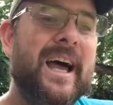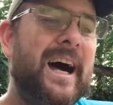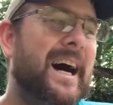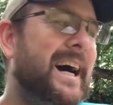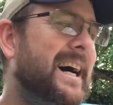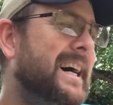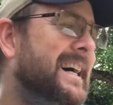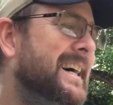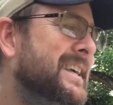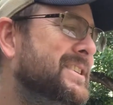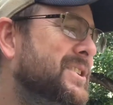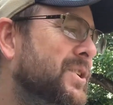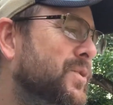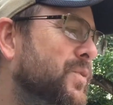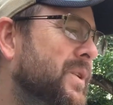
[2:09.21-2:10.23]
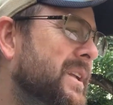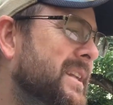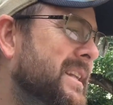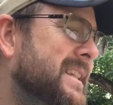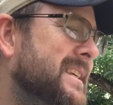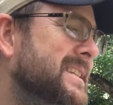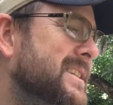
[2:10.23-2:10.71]
I start reading,
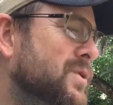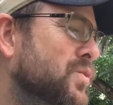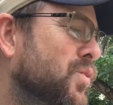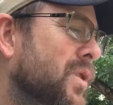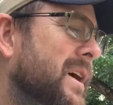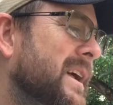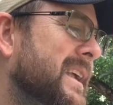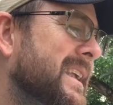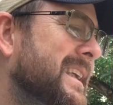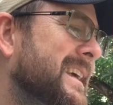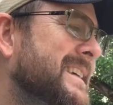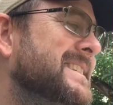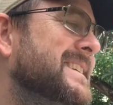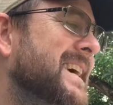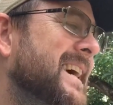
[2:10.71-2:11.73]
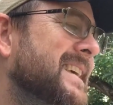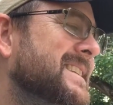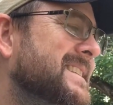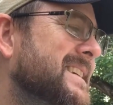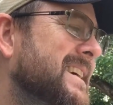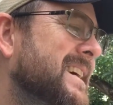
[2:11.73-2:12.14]
and this is what it says.